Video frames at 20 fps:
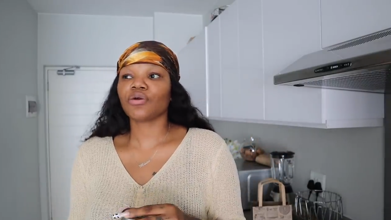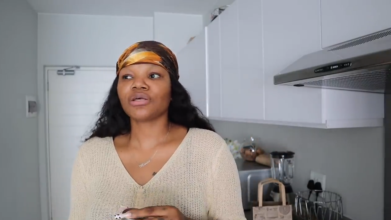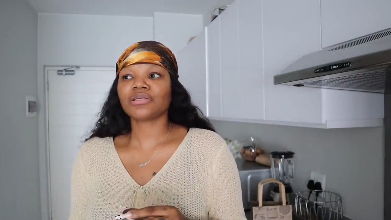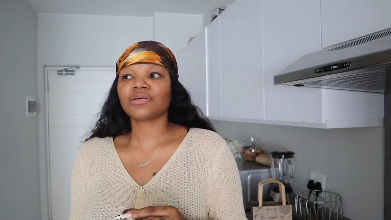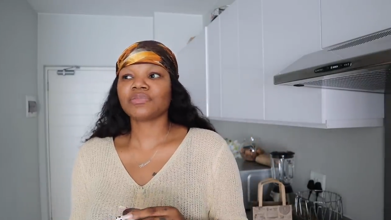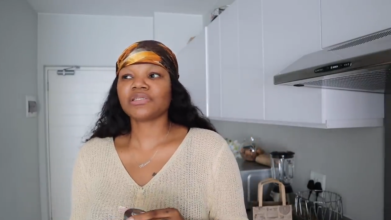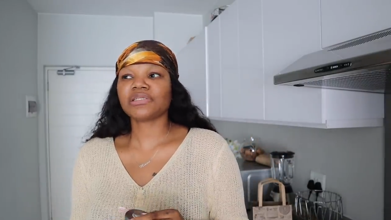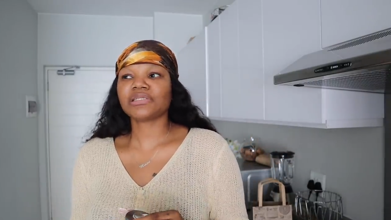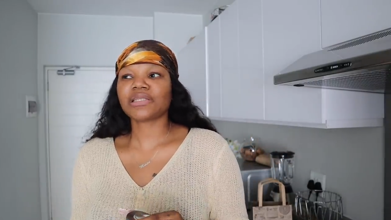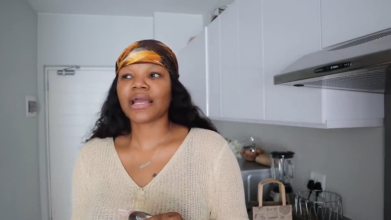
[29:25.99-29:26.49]
Because
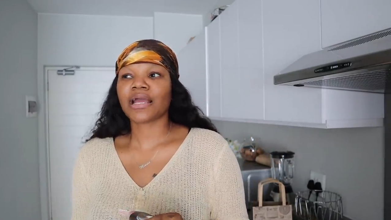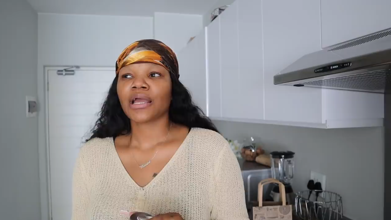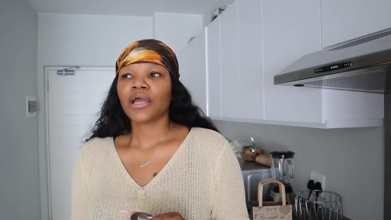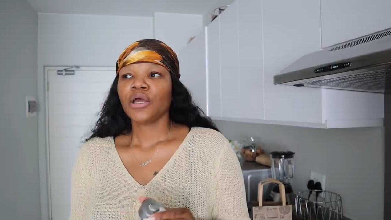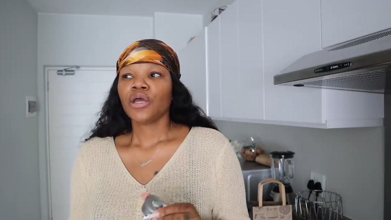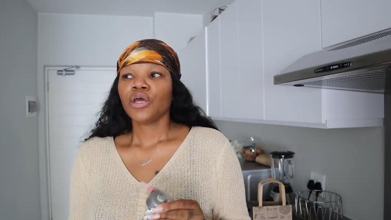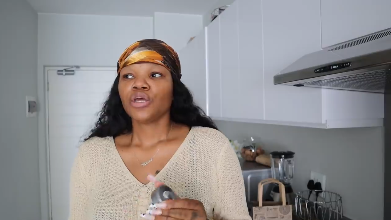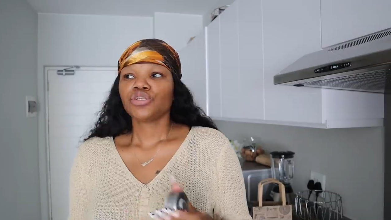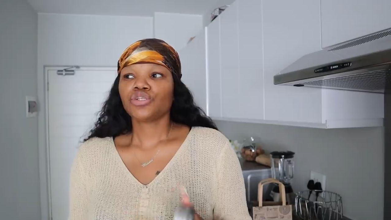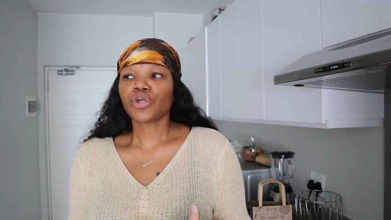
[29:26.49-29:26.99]
I'm just like,
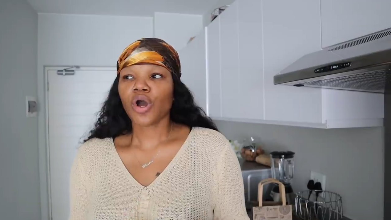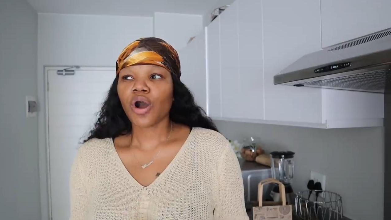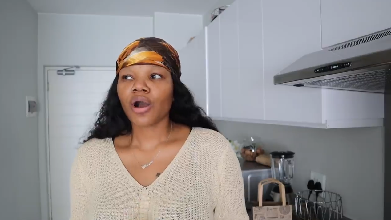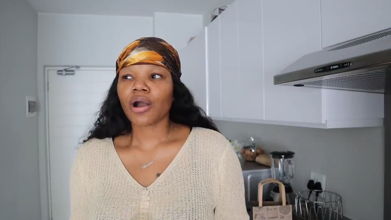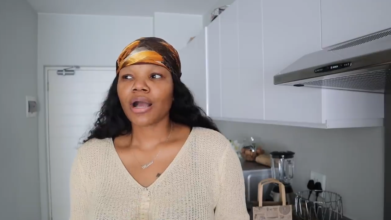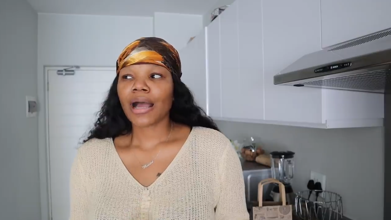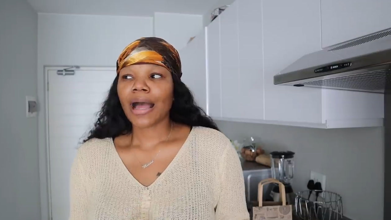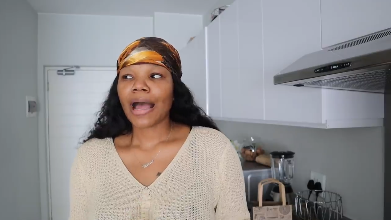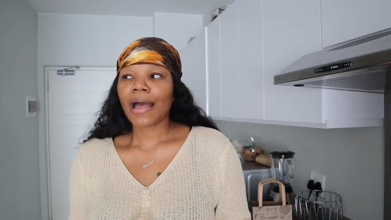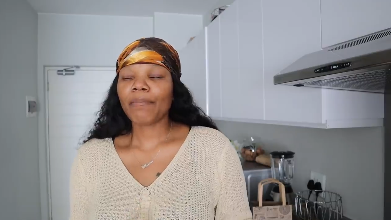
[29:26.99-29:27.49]

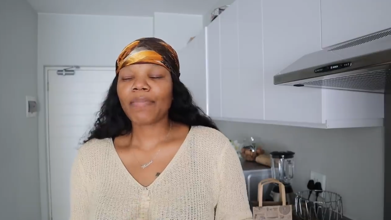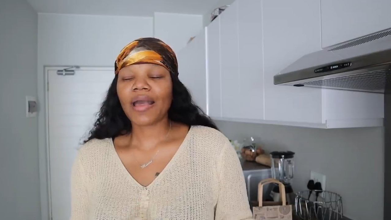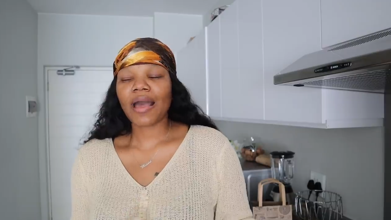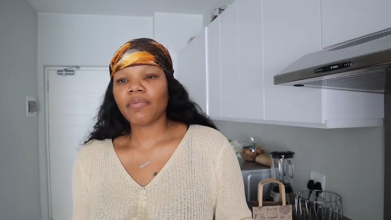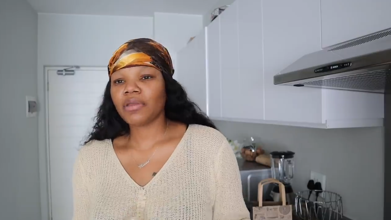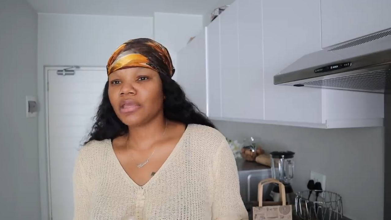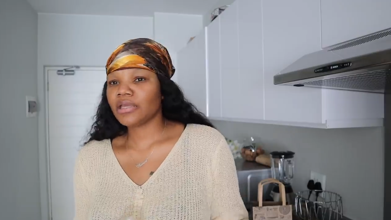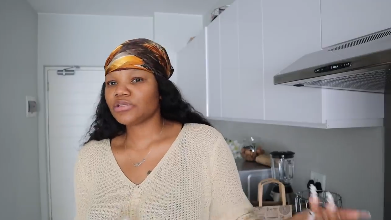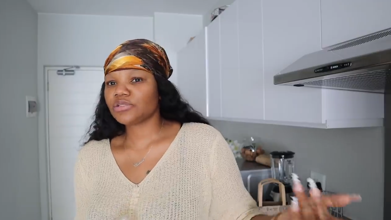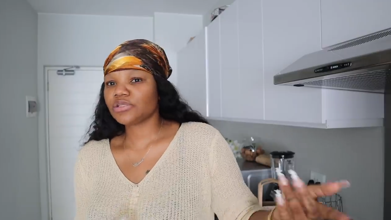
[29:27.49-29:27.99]
dog, I'm
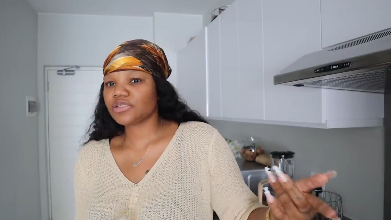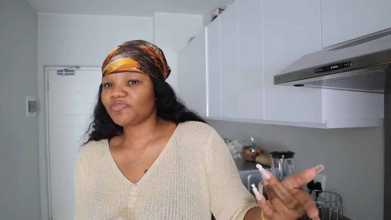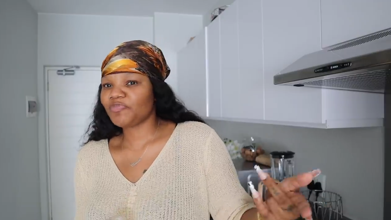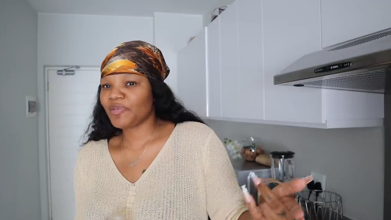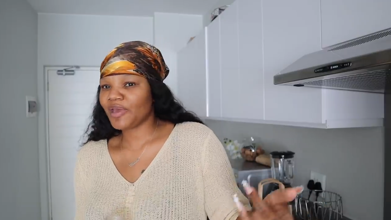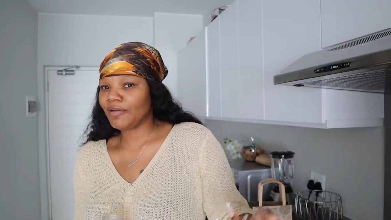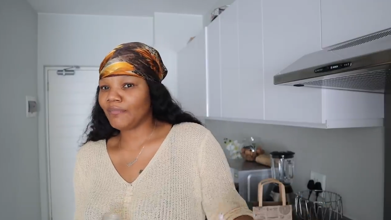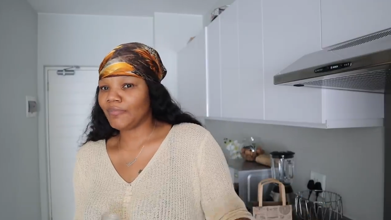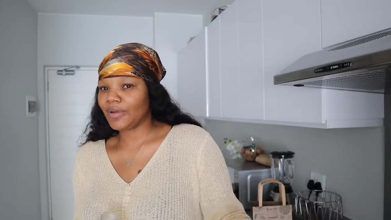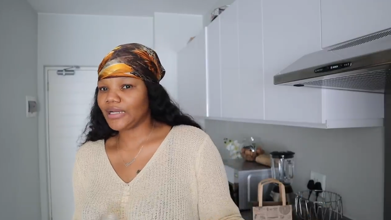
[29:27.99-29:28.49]
coming here to
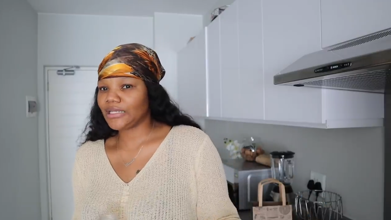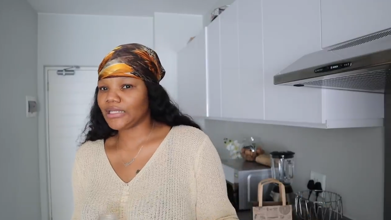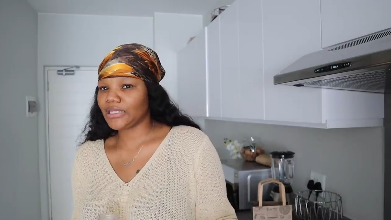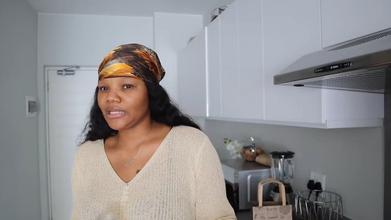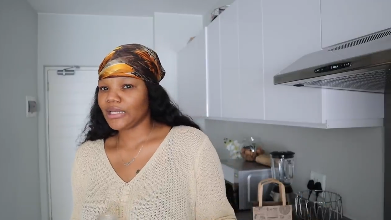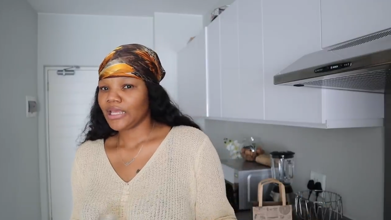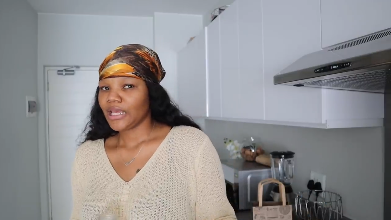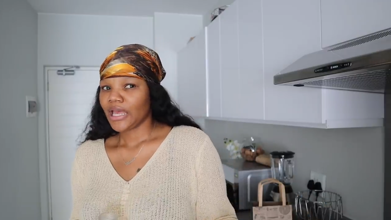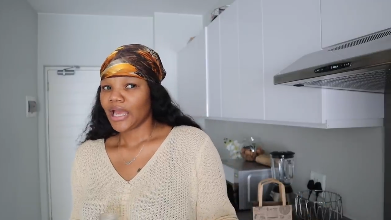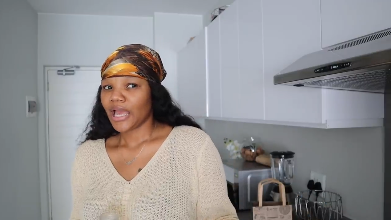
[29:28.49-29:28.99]
spend
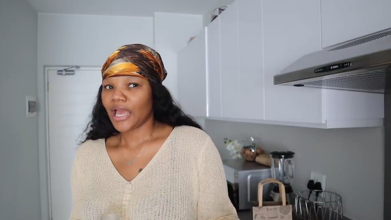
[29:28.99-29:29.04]
money.